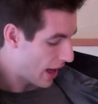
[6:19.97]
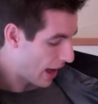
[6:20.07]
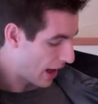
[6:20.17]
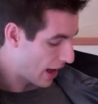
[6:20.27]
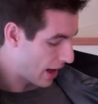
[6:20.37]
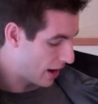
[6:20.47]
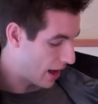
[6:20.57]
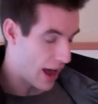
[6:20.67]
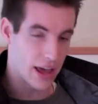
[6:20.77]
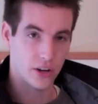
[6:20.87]
and
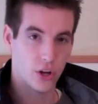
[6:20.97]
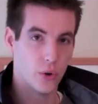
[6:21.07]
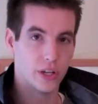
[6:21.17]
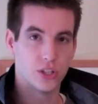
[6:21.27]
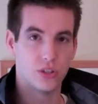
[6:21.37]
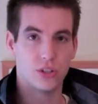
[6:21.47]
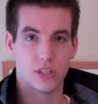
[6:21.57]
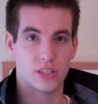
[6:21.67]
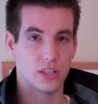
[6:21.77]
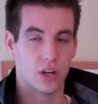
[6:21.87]
I had no issue
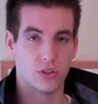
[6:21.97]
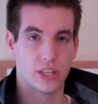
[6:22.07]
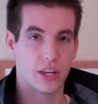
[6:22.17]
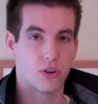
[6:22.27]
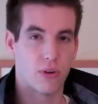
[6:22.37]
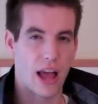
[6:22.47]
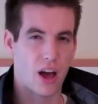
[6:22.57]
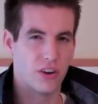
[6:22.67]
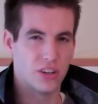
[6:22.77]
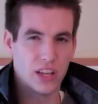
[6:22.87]
just, you know, sitting around.